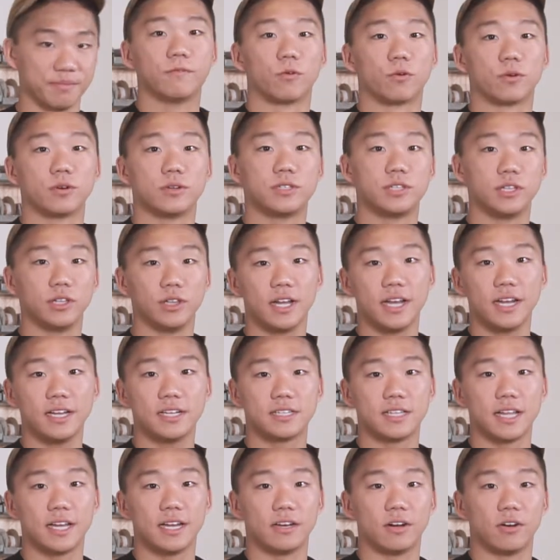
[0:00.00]
For
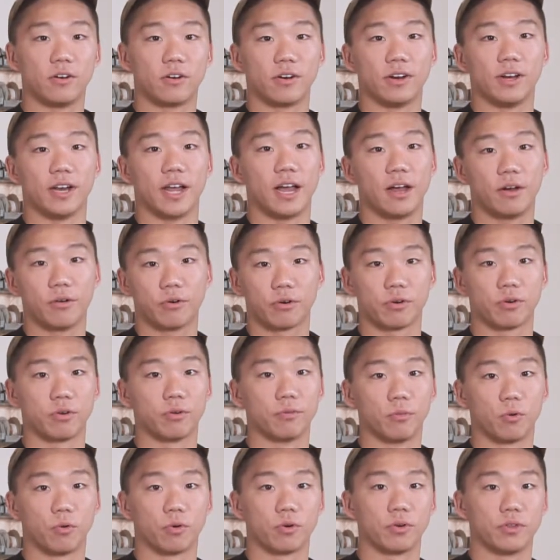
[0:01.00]
delays that are an hour or
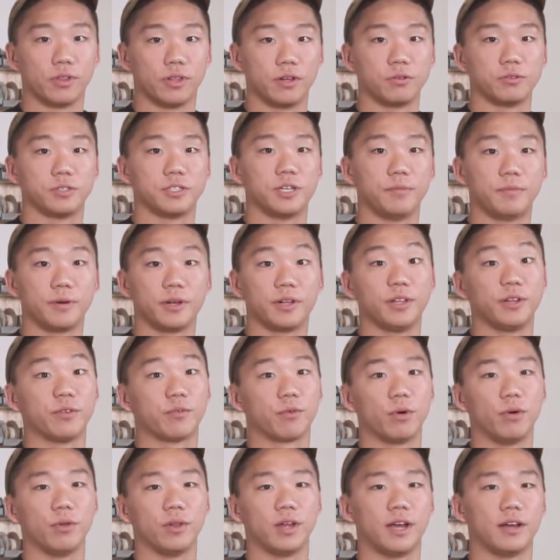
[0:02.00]
more, they'll typically
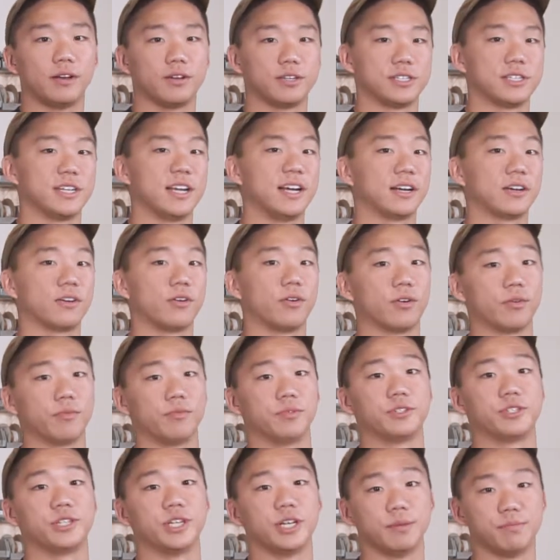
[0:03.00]
roll out a snack cart
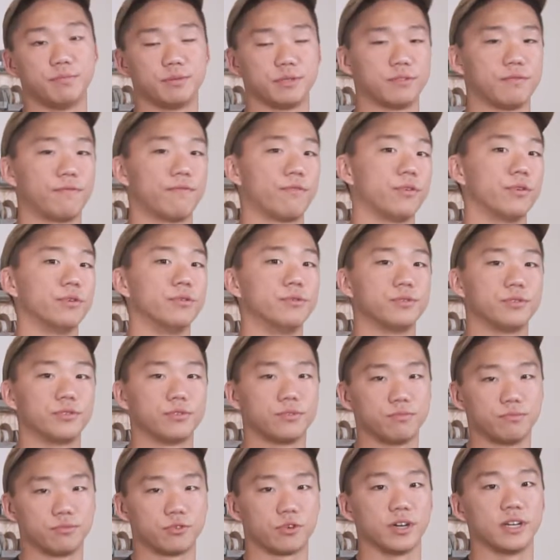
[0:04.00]
with chips,
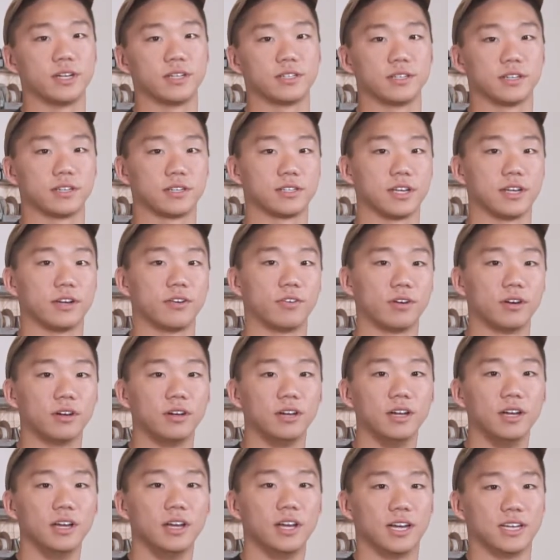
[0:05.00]
fruits, drinks, etc.
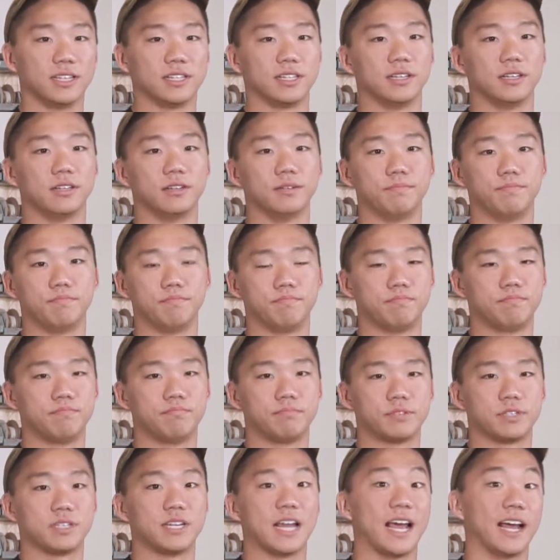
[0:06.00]
as a
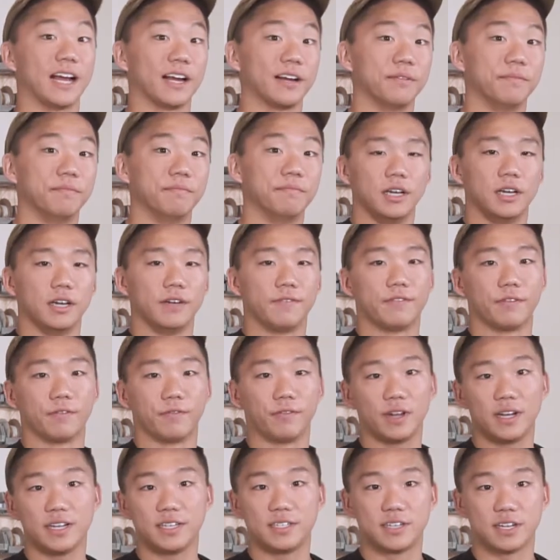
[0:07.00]
snack. If the
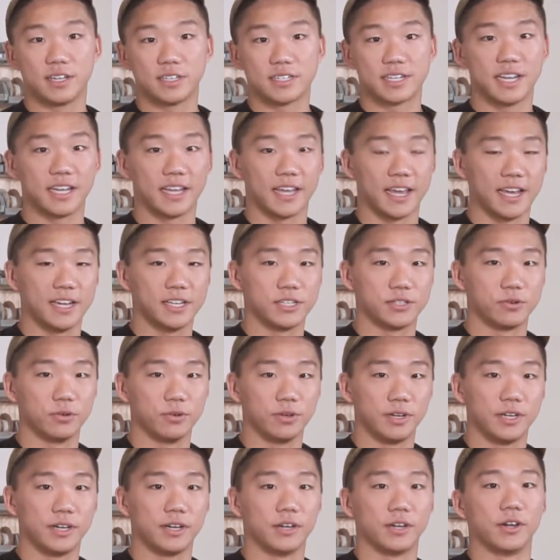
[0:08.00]
flight does get canceled
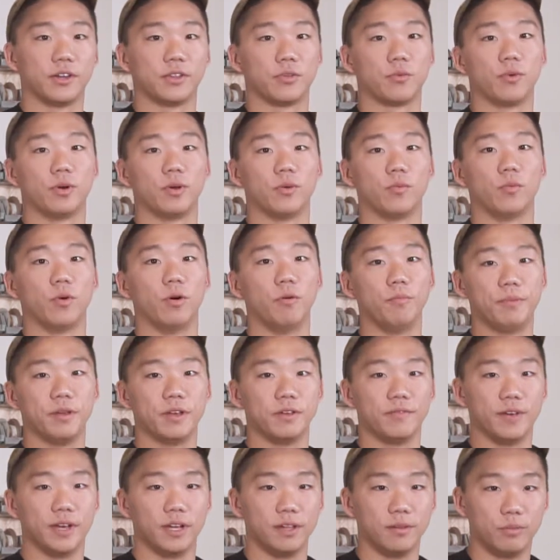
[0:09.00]
and another one won't be
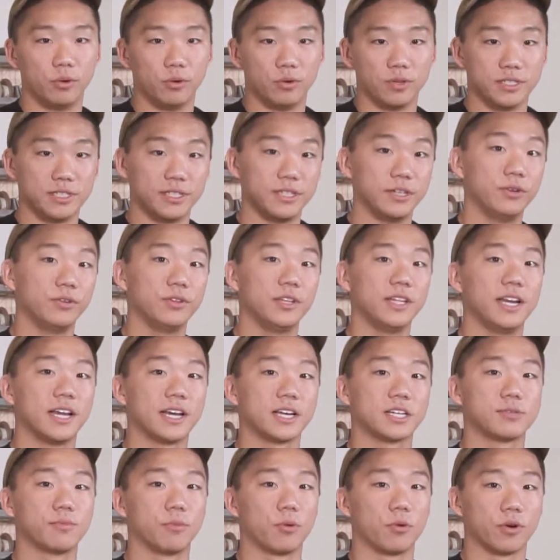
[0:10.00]
available until the
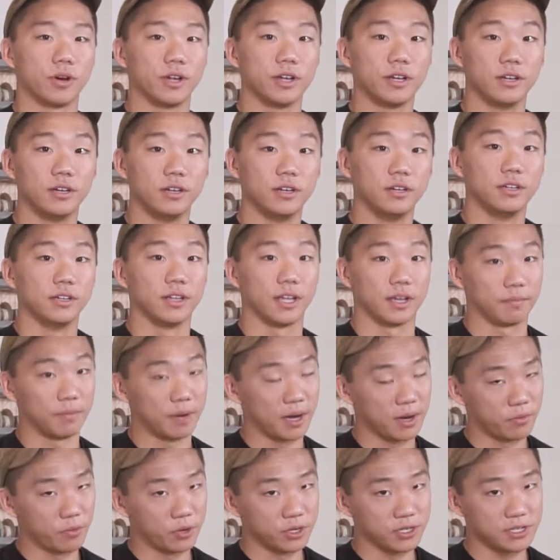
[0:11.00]
next morning, like
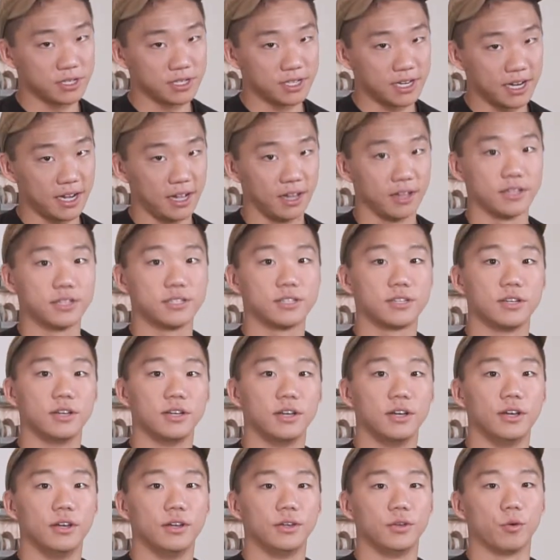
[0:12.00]
mine was in Dallas,
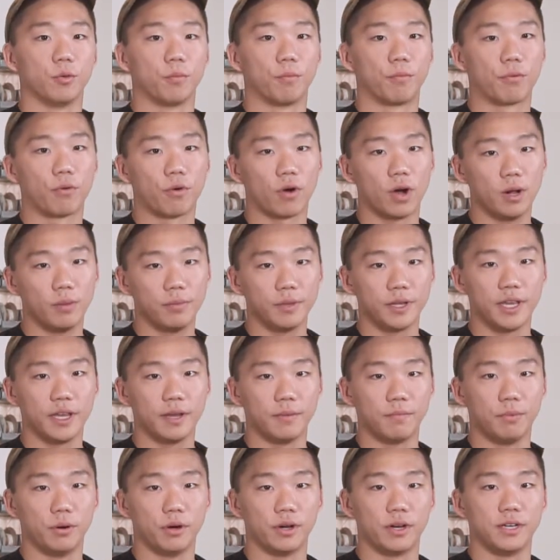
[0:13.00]
you'll probably
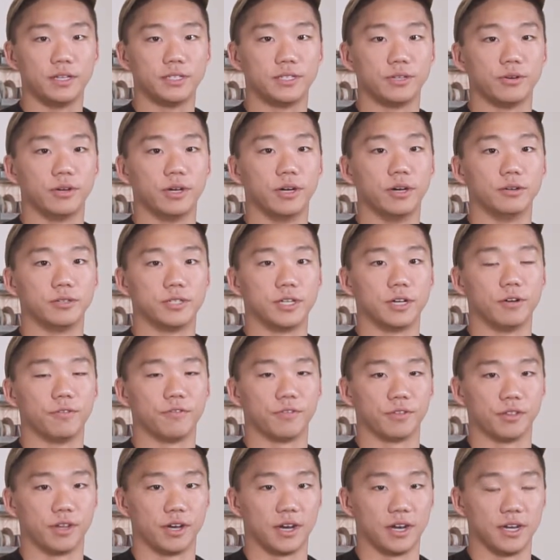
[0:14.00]
get put into a hotel
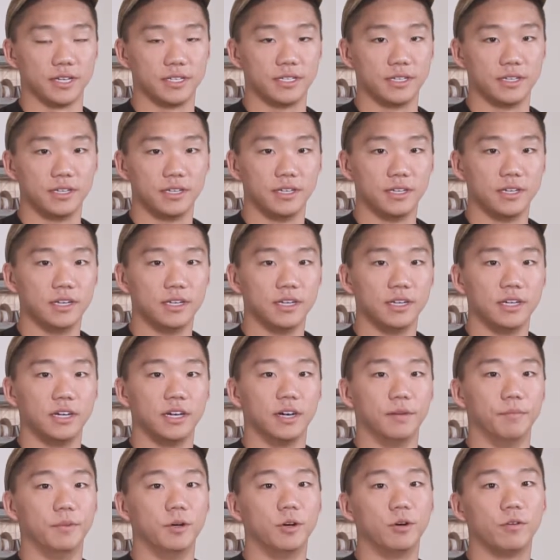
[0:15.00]
for the night.
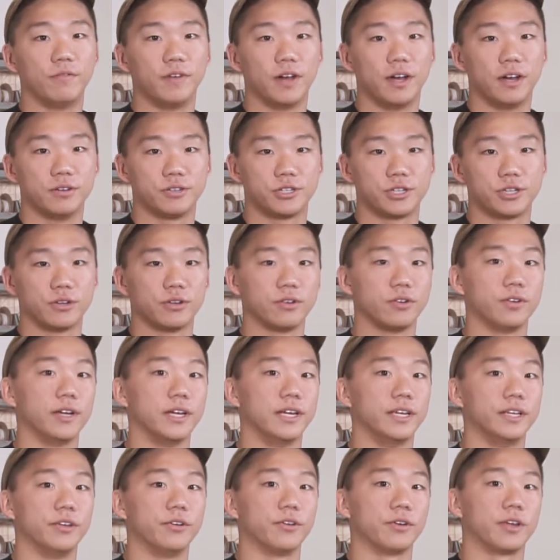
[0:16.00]
A meal voucher
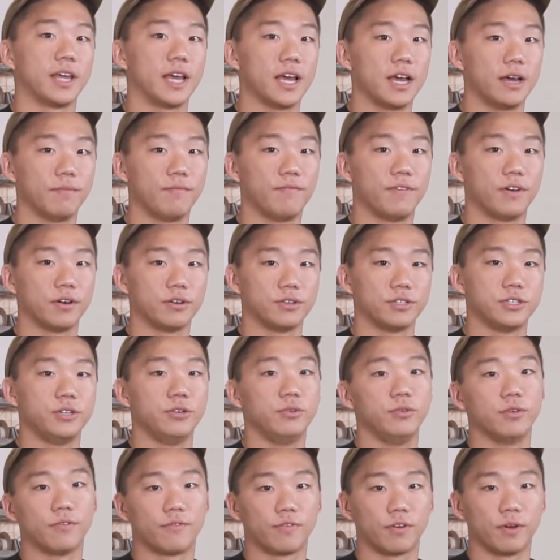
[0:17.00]
and your cab fare
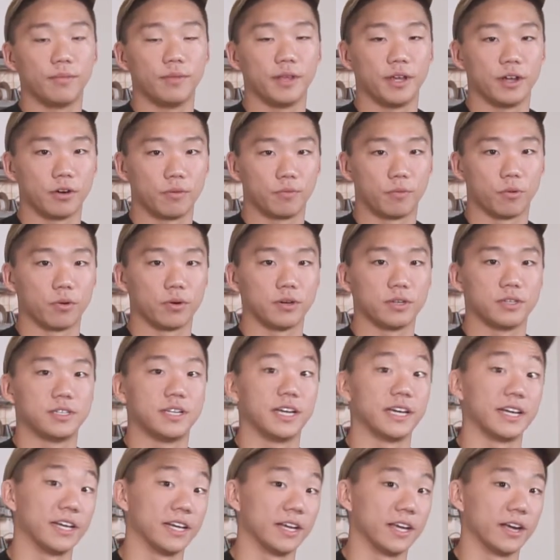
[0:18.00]
to and from the airport
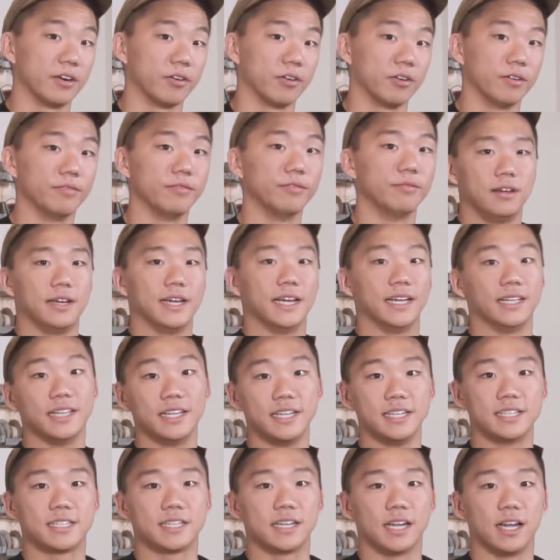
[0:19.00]
taken care of. At
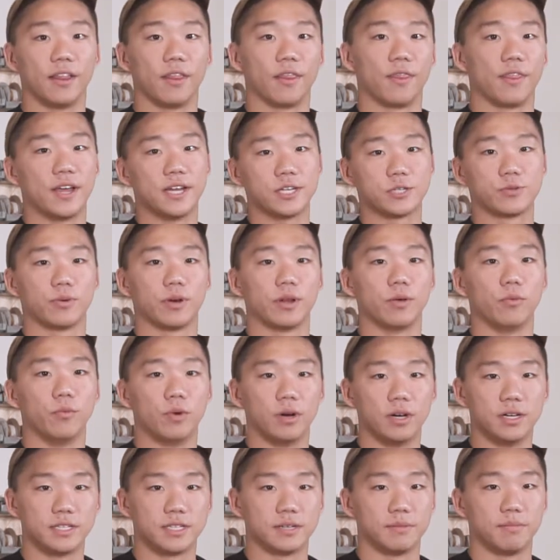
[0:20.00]
least that's what it
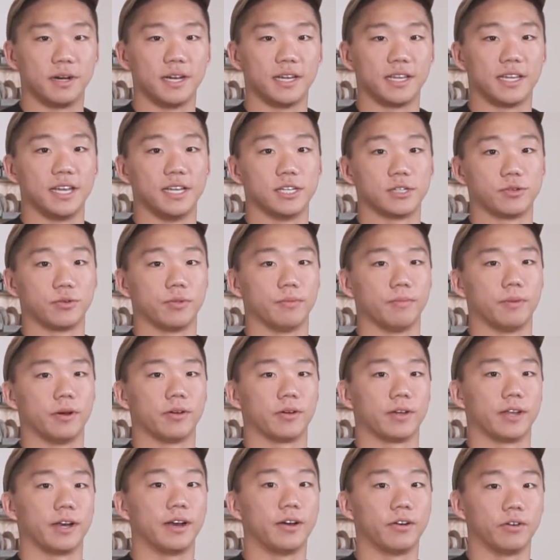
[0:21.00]
was in my case with
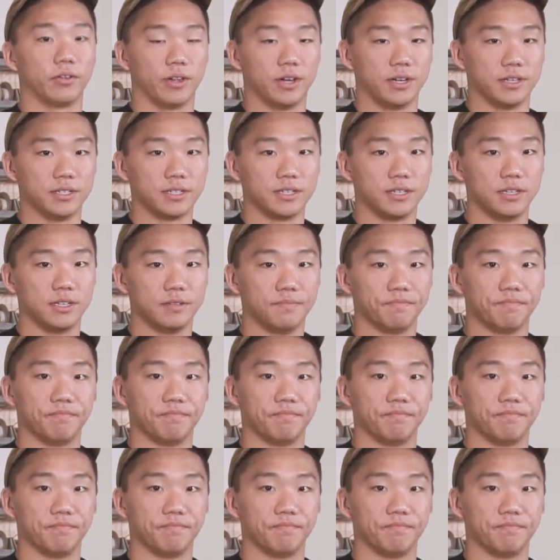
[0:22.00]
American Airlines.